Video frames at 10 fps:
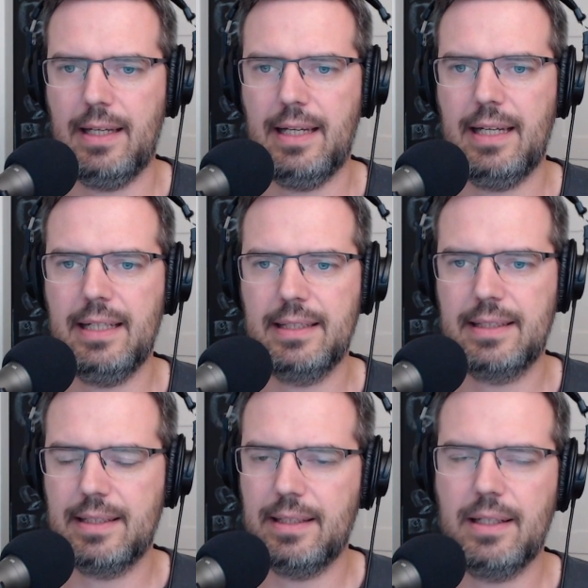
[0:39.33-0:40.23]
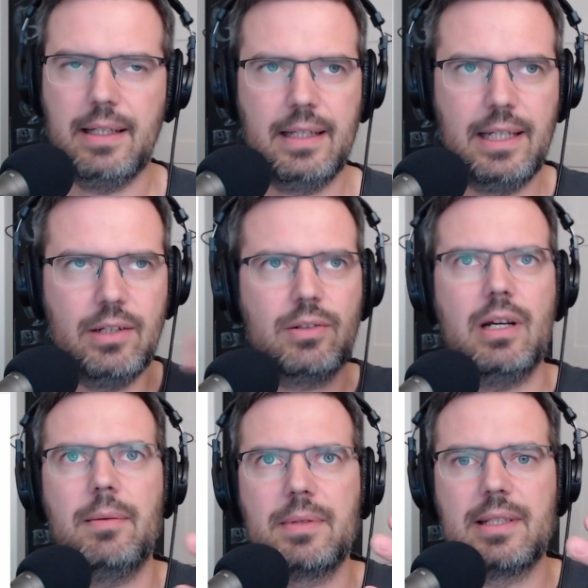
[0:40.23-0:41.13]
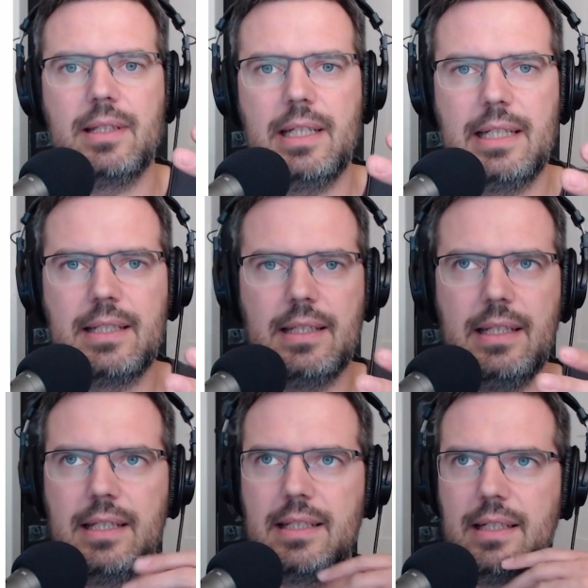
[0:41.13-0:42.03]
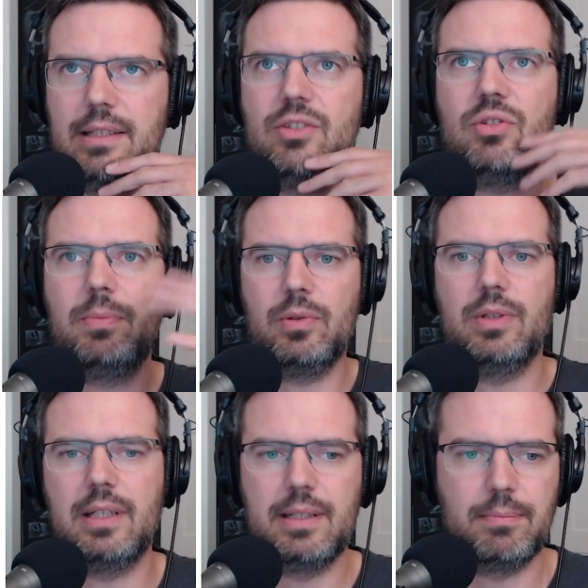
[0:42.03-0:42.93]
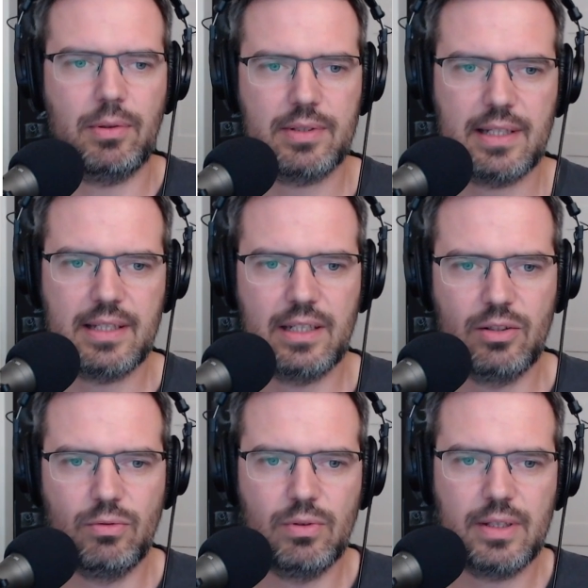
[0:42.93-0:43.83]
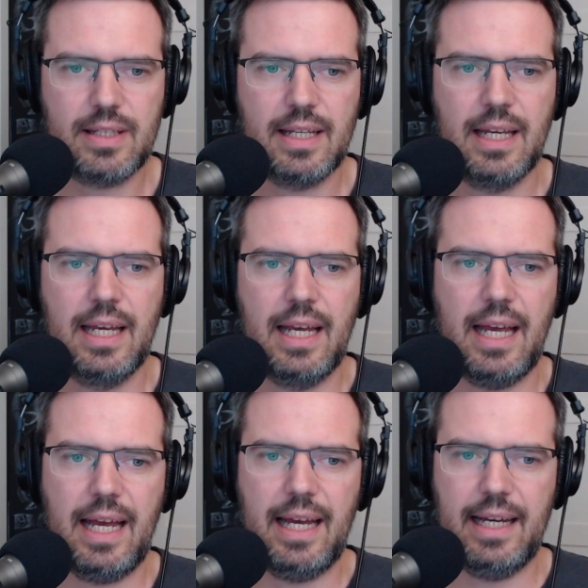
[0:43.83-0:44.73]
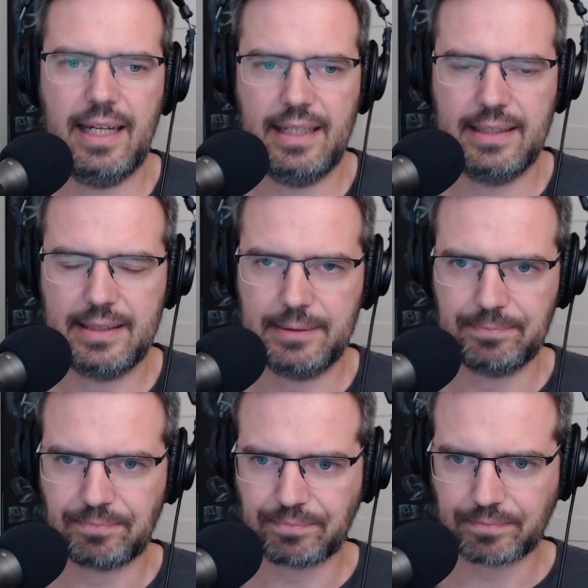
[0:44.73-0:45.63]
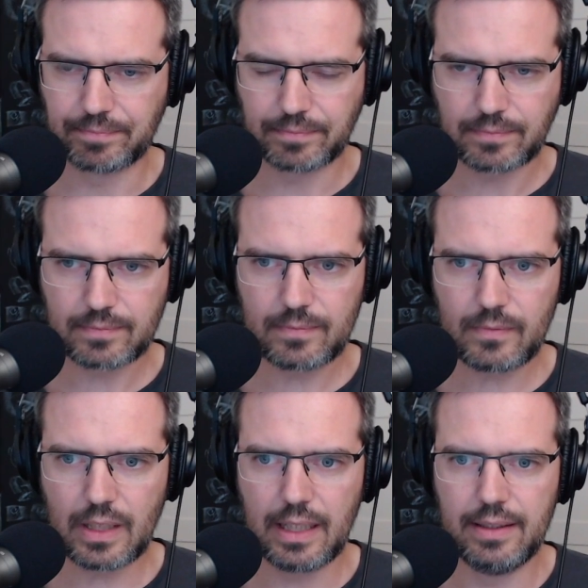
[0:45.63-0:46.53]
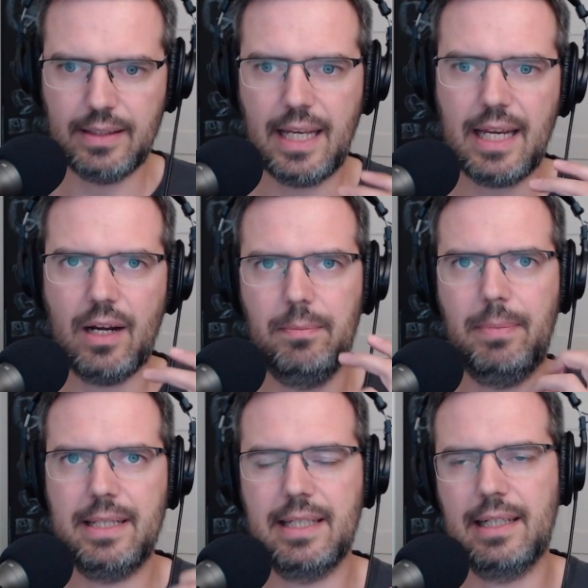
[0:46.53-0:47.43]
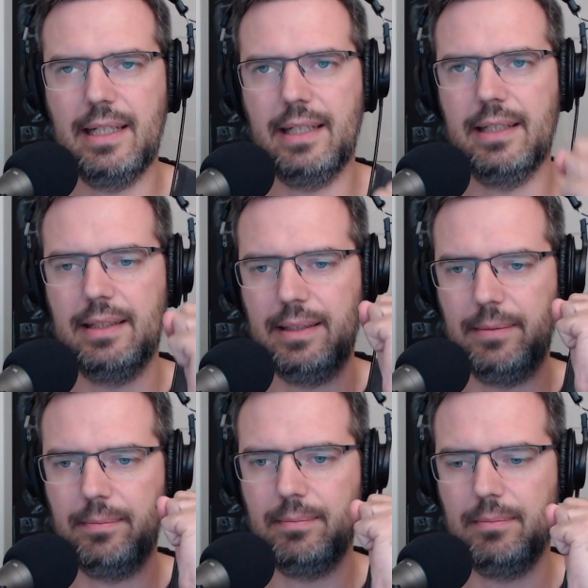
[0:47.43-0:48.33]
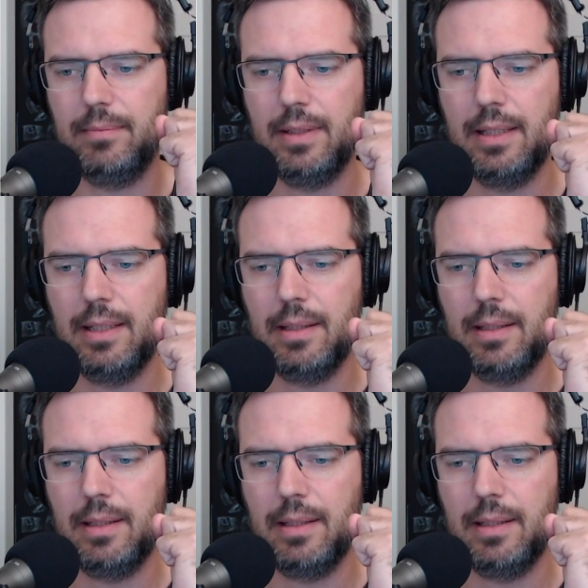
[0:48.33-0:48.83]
And here comes these these uh, distributed processing tools, and they are basically um,